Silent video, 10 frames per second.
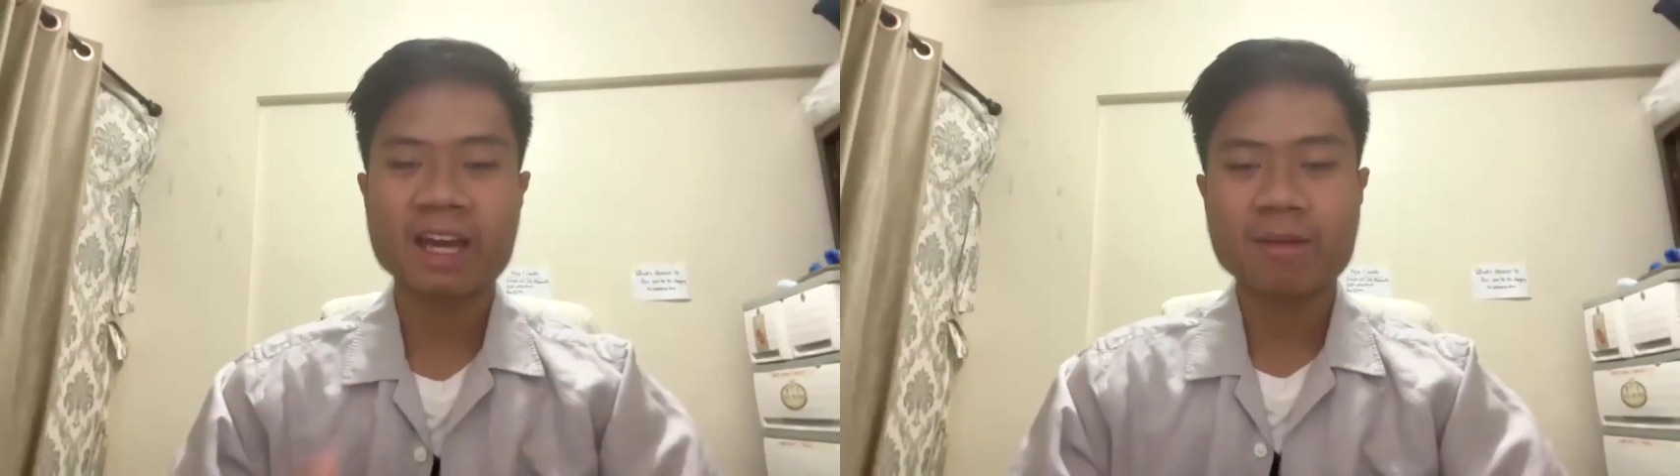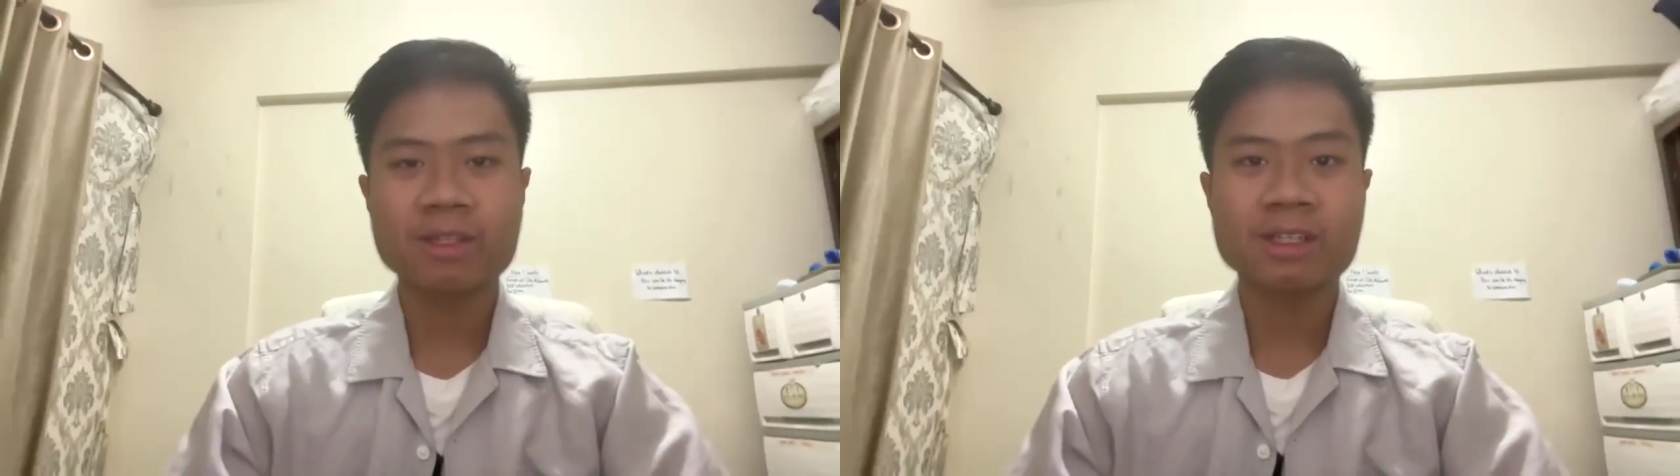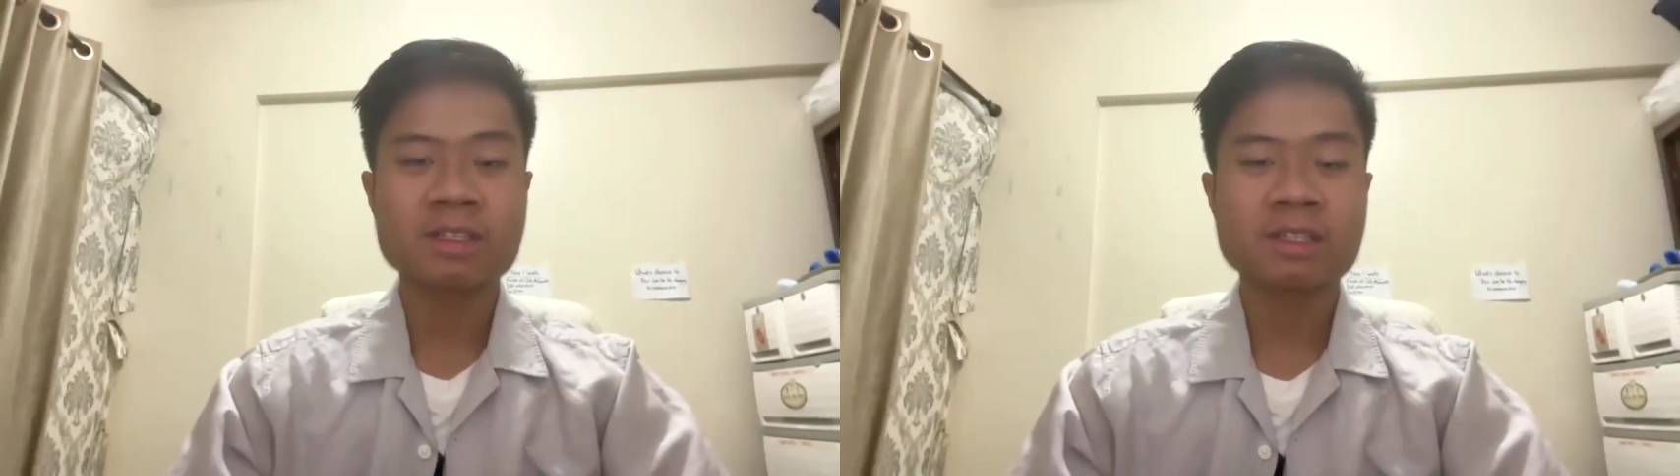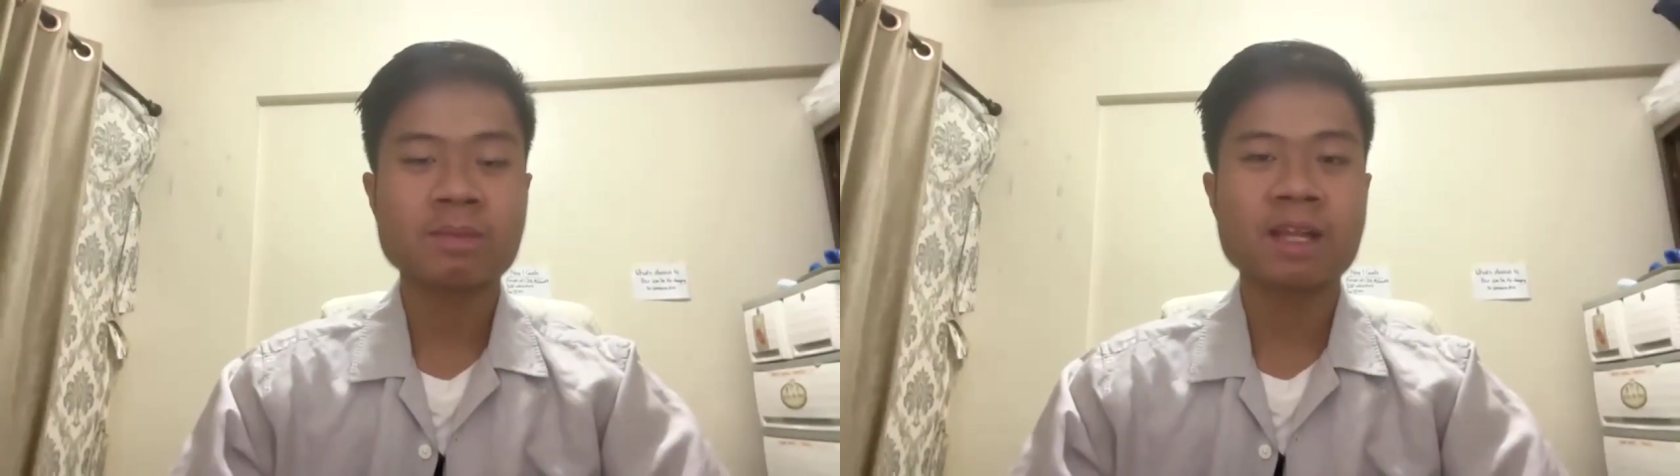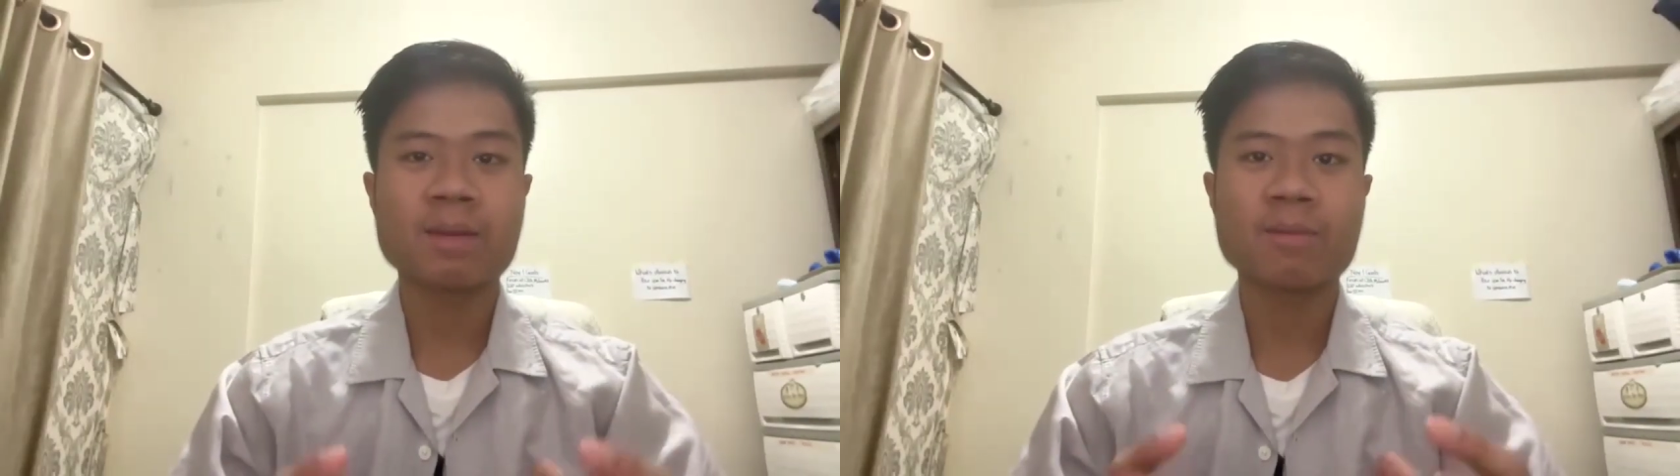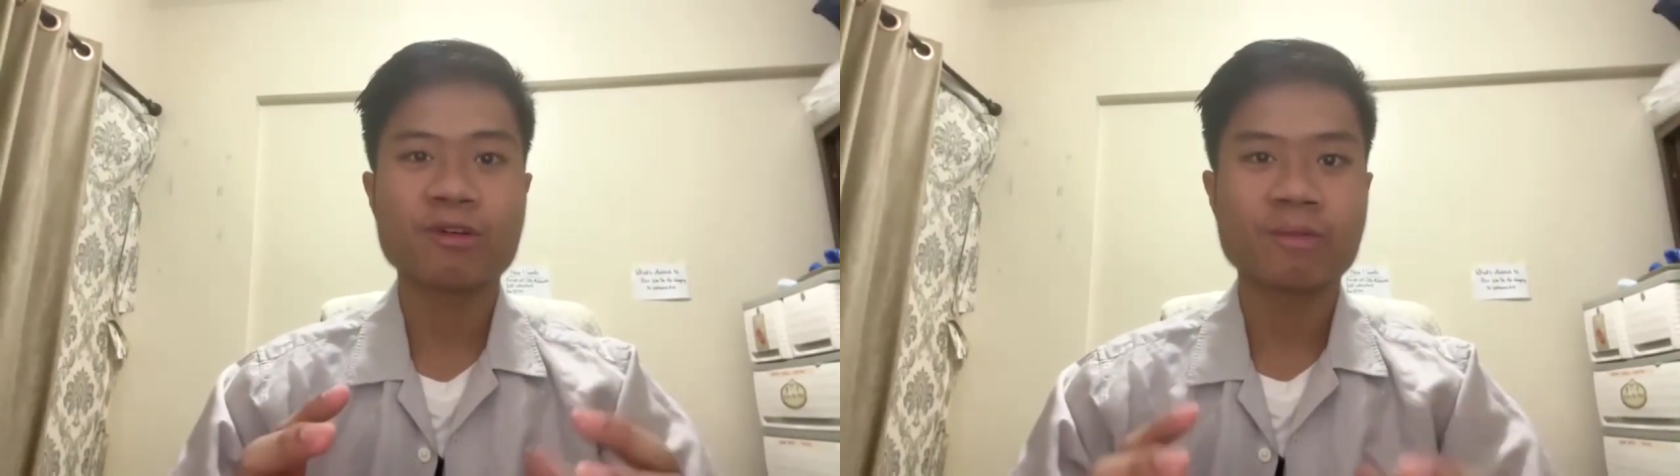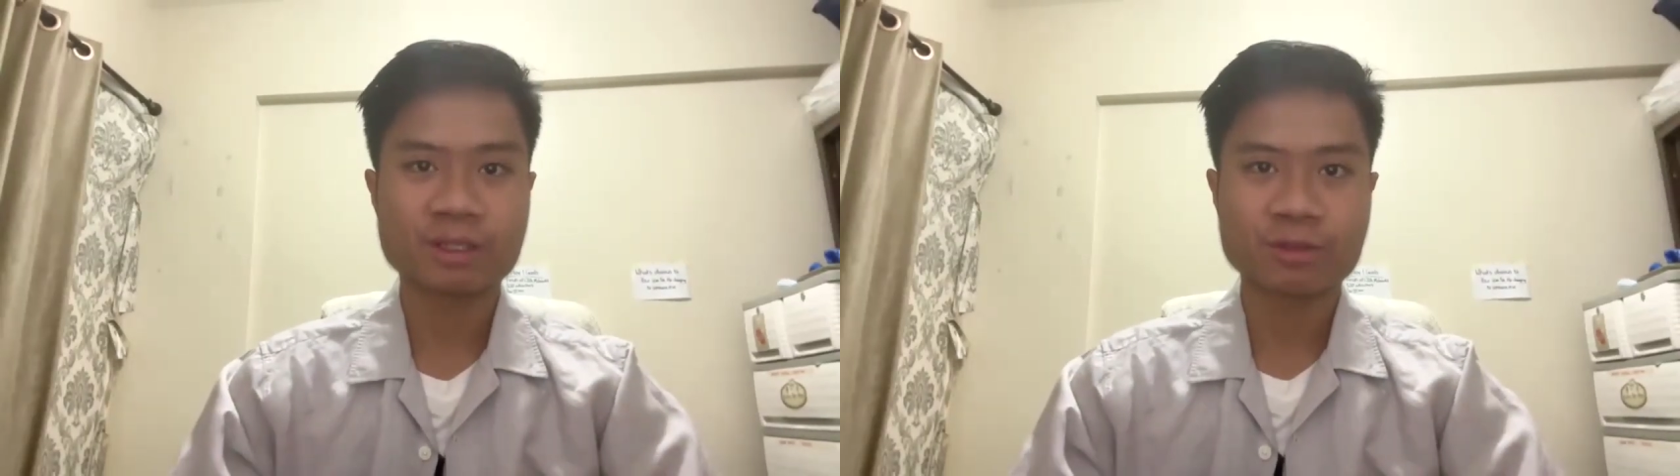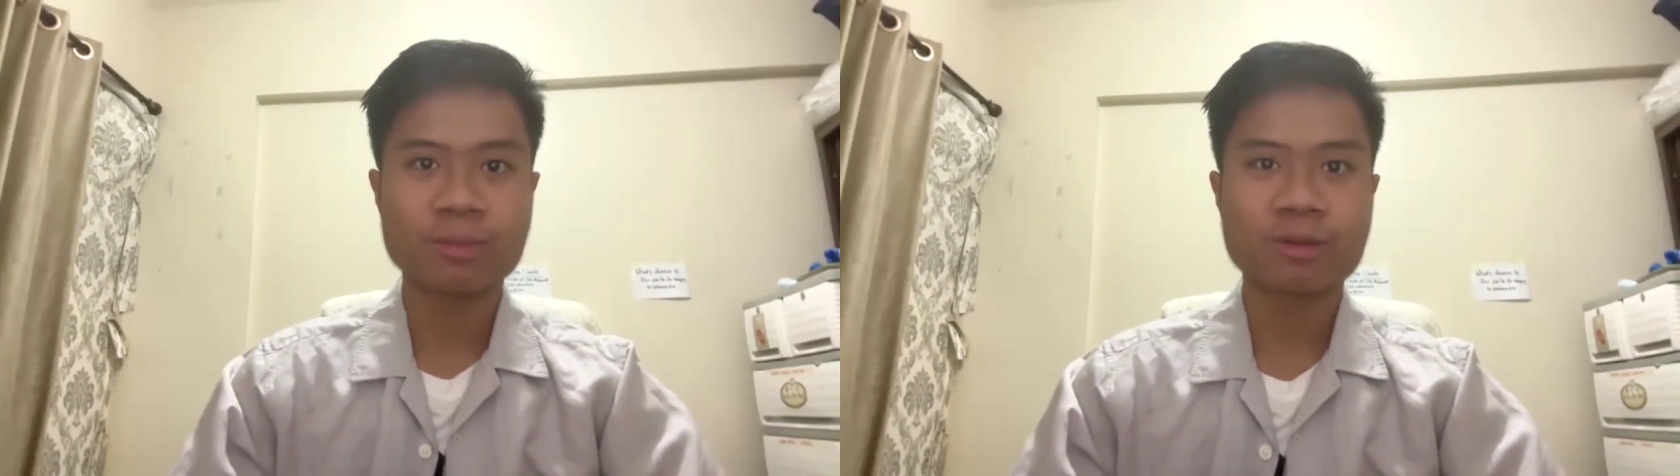Capitalism Lab for my
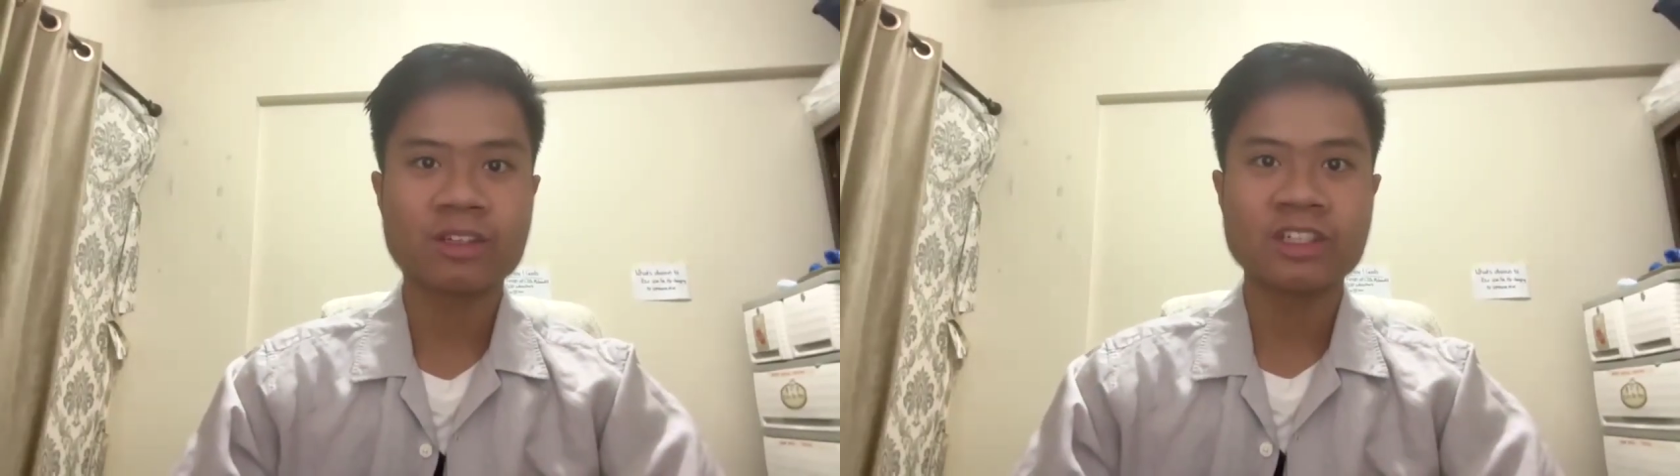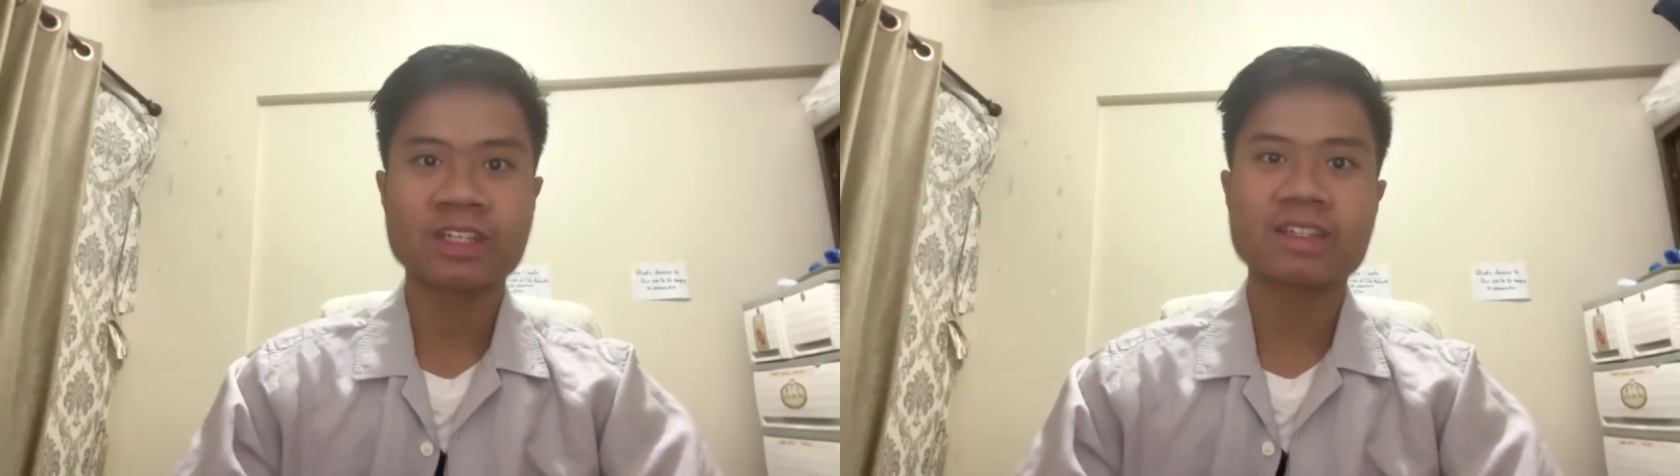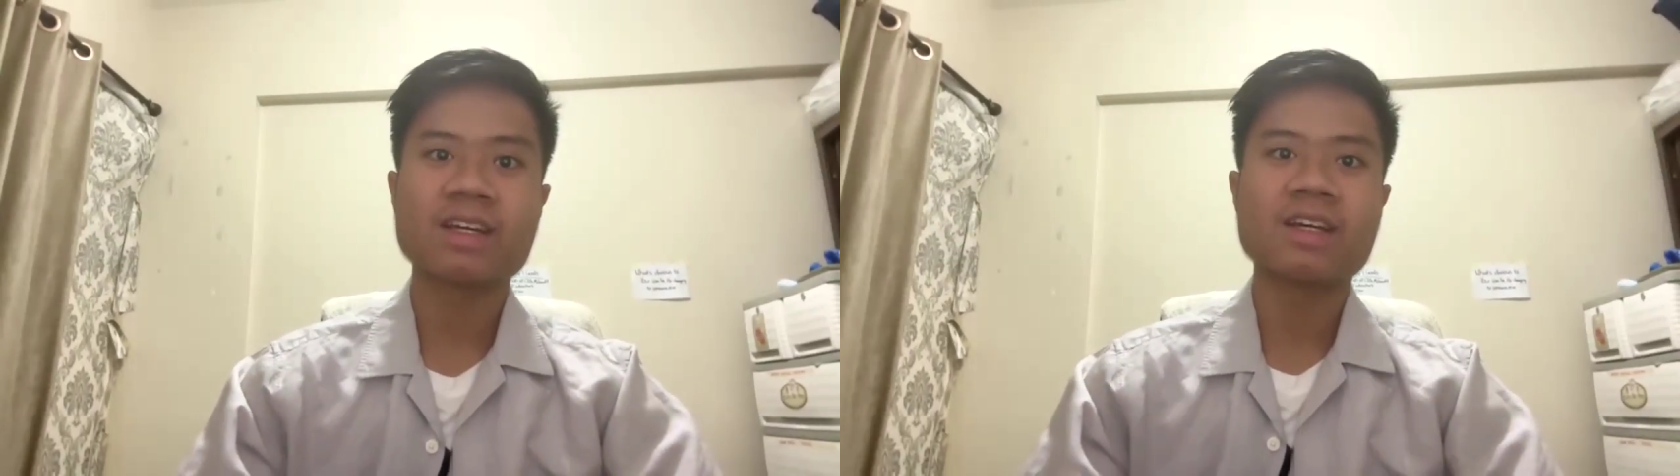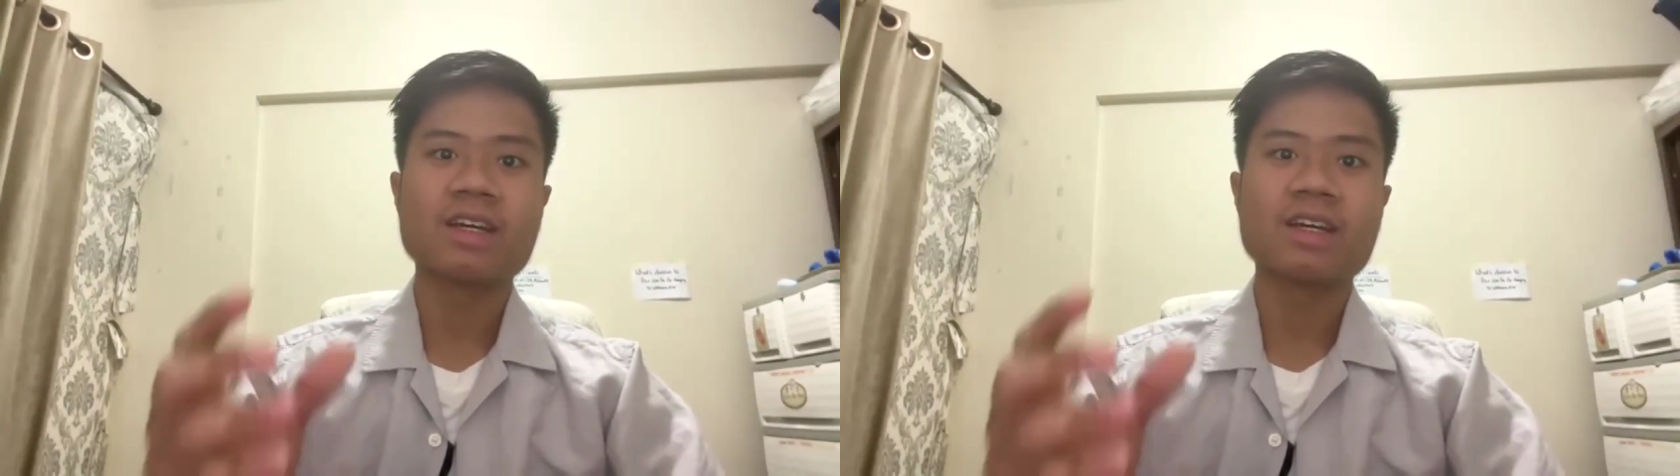school project.